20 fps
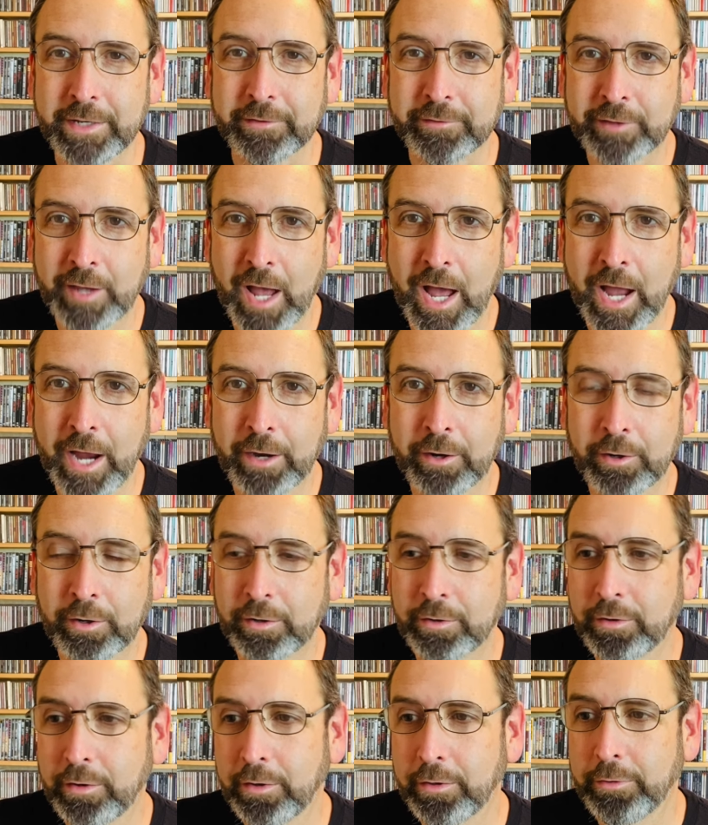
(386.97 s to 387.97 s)

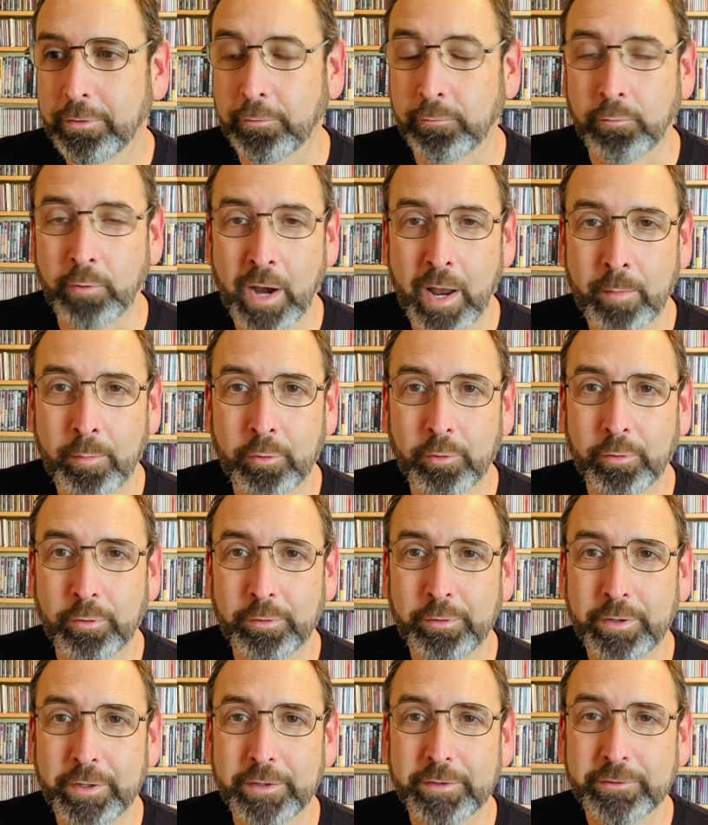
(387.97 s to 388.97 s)
entire The
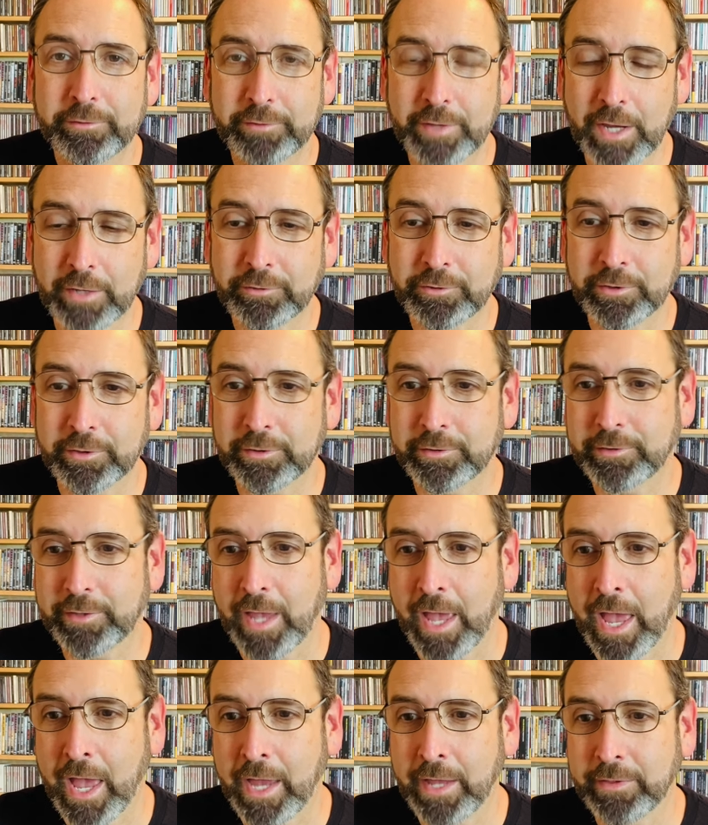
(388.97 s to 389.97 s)
Rebel sessions
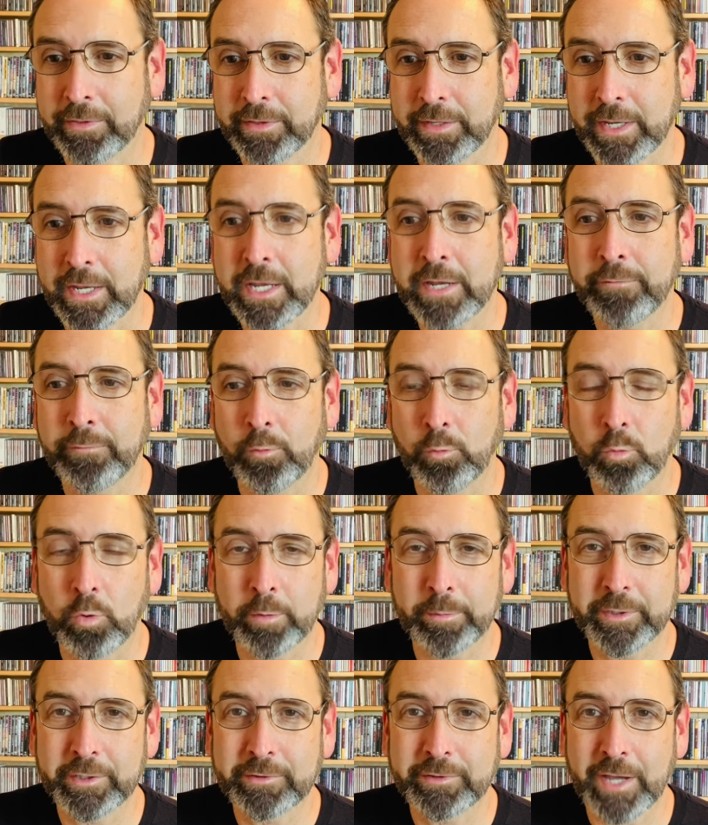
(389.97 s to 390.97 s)
and the Evil
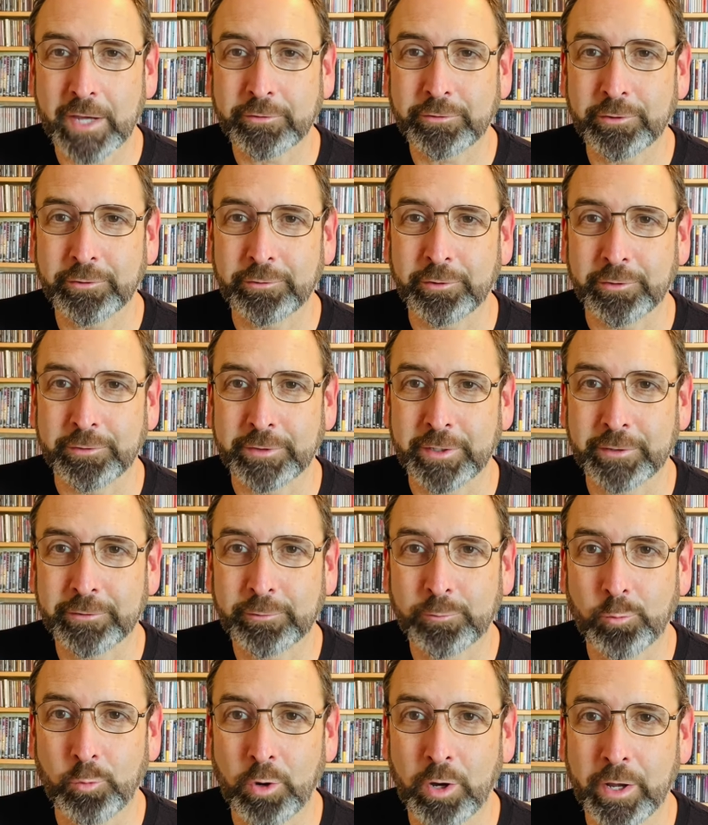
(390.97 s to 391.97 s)
Woman sessions on
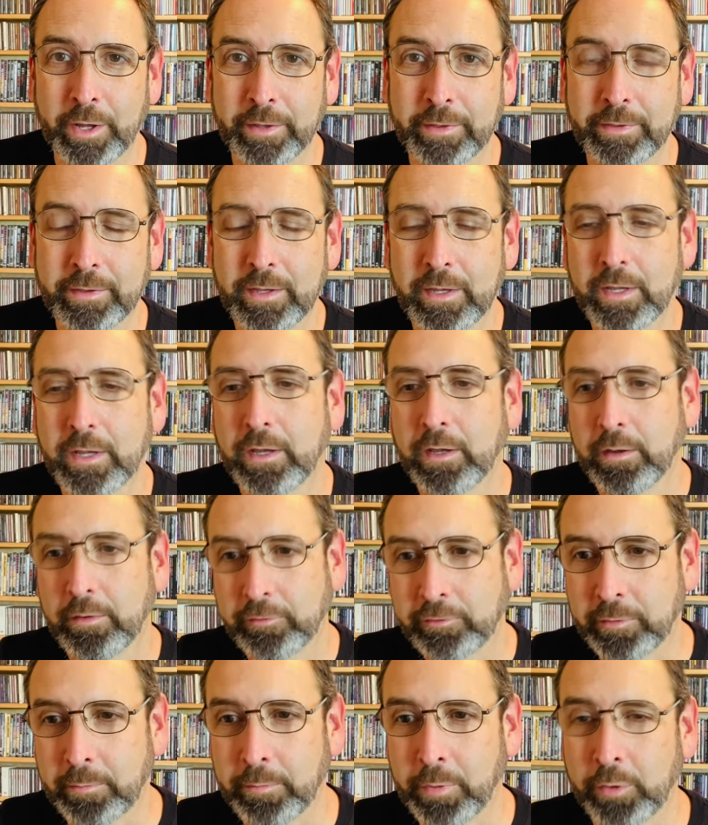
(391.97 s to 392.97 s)
disc one,
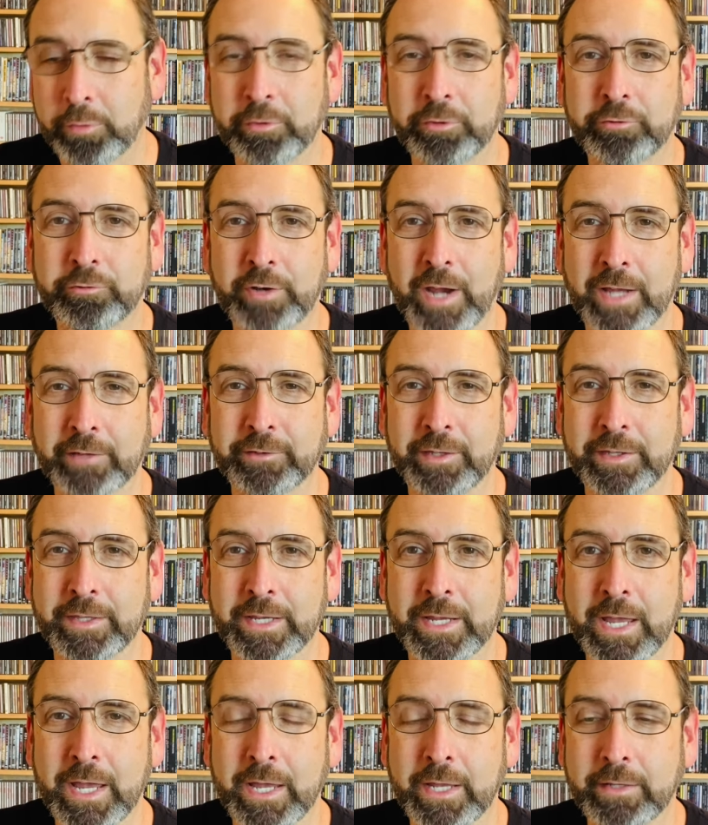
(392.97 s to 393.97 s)
some bonus tracks at
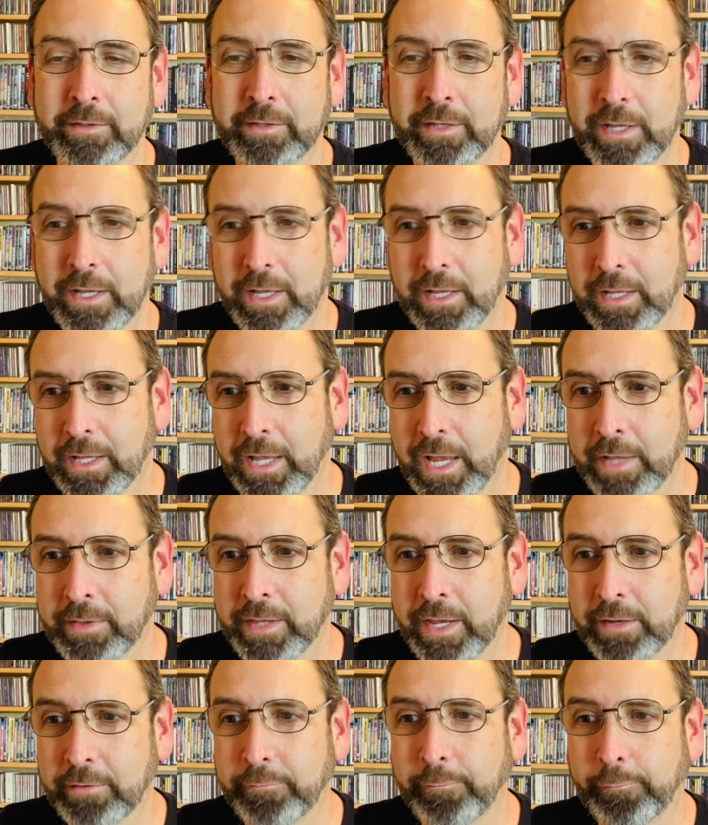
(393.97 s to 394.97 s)
the end, and
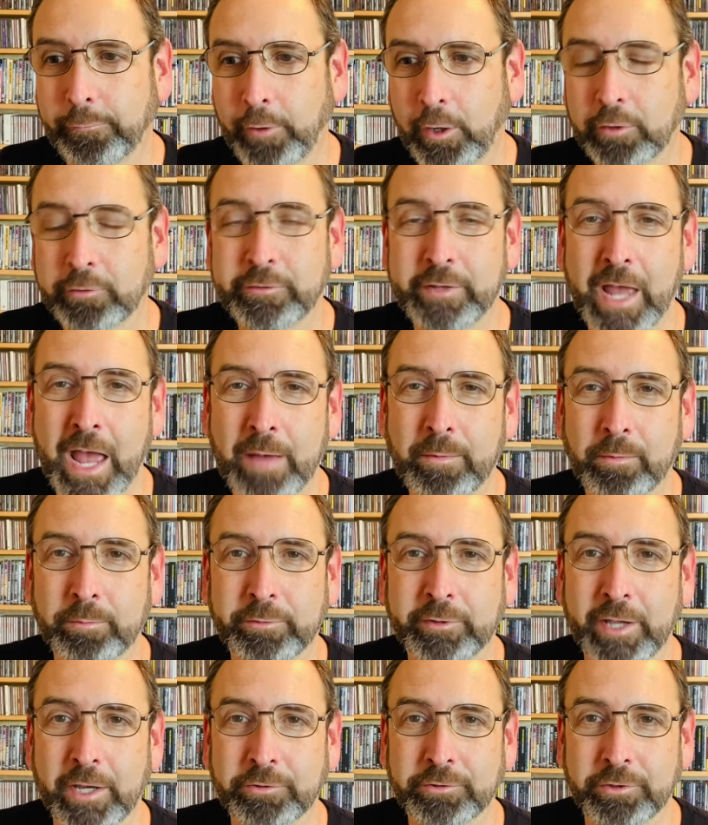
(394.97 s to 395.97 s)
then first album
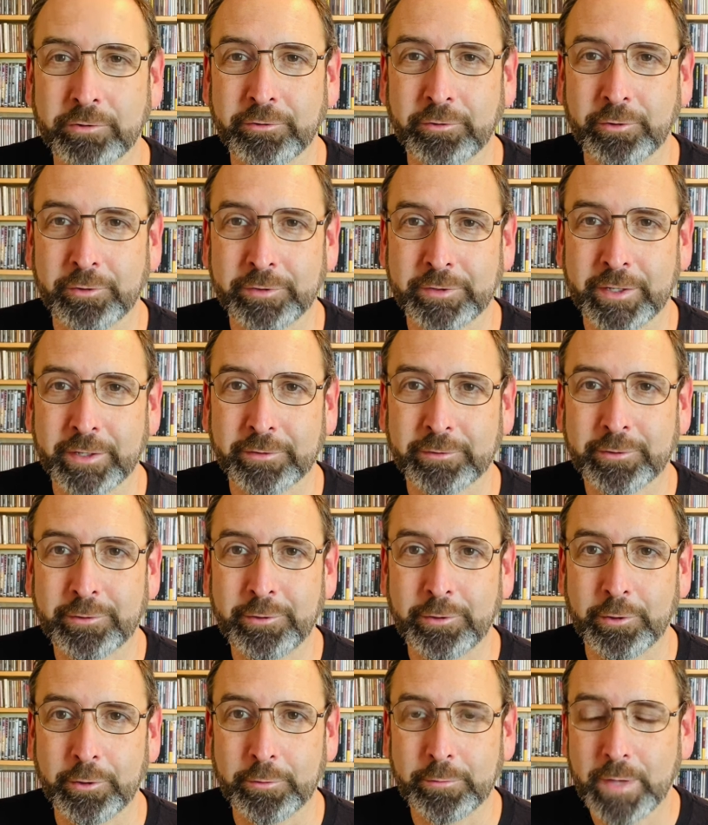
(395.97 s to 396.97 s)
sessions on disc
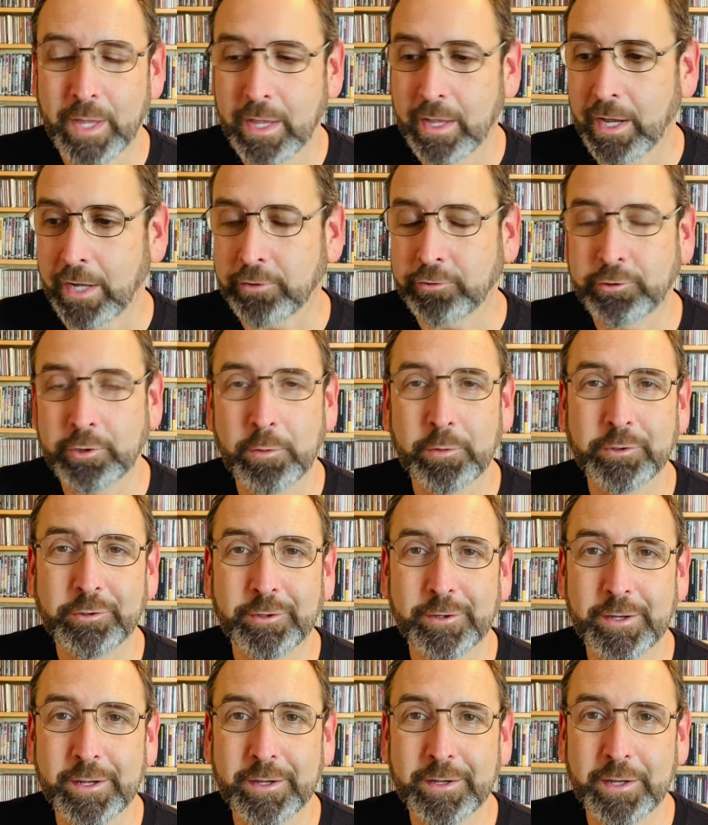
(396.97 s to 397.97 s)
two. I'd show it
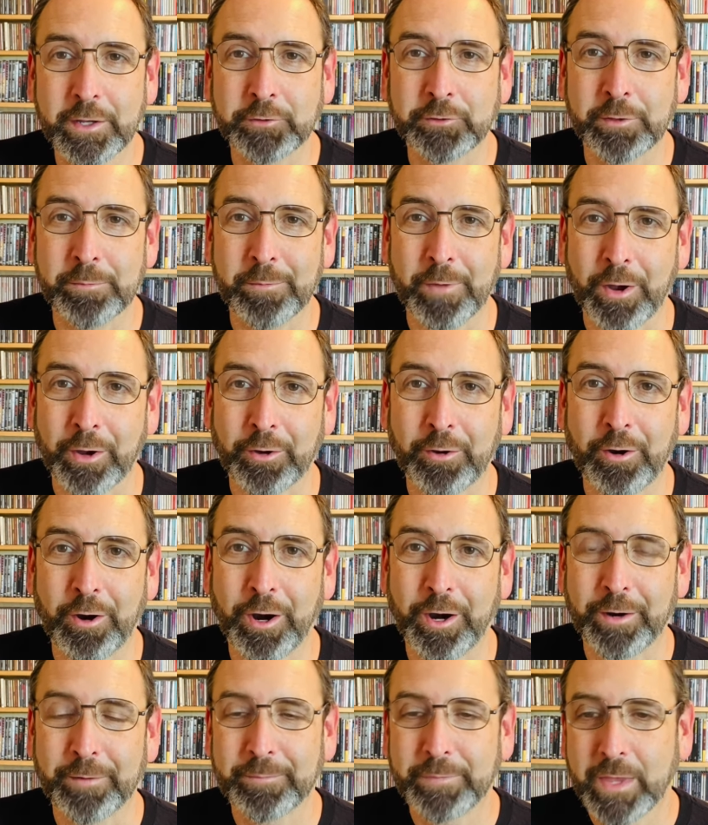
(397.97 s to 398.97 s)
to you, it's in my
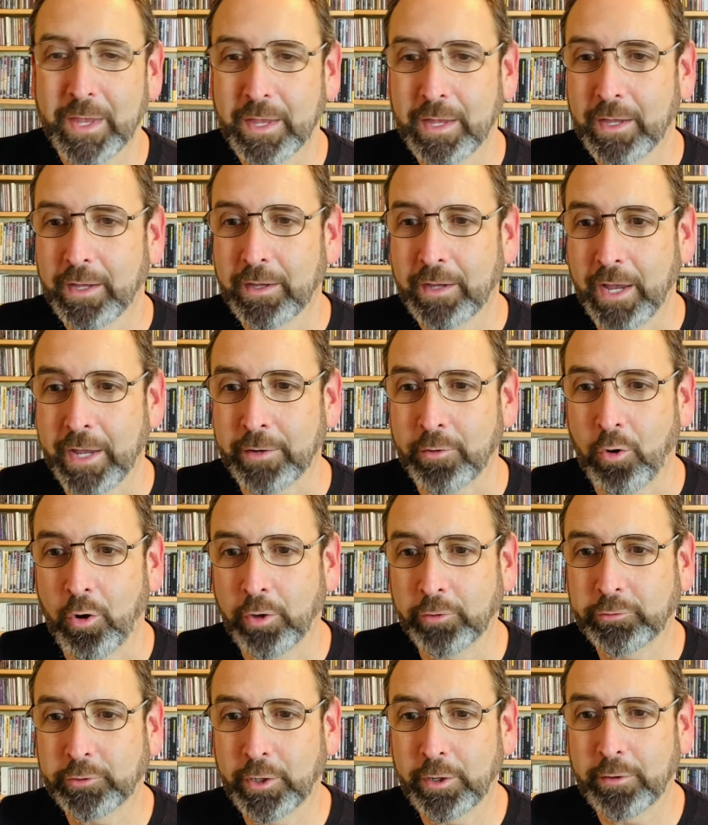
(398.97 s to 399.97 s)
car. And
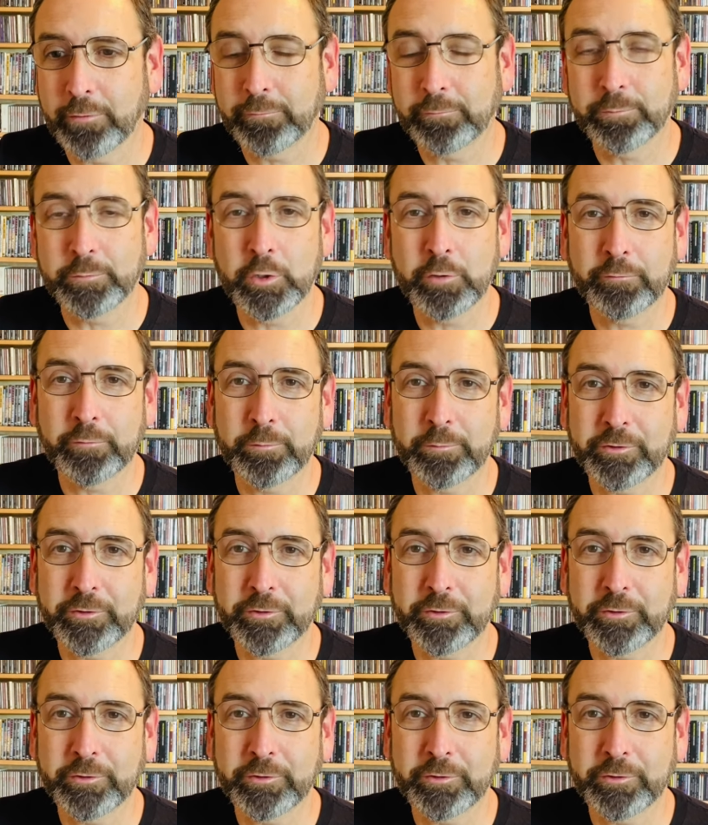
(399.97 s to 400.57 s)
also, new from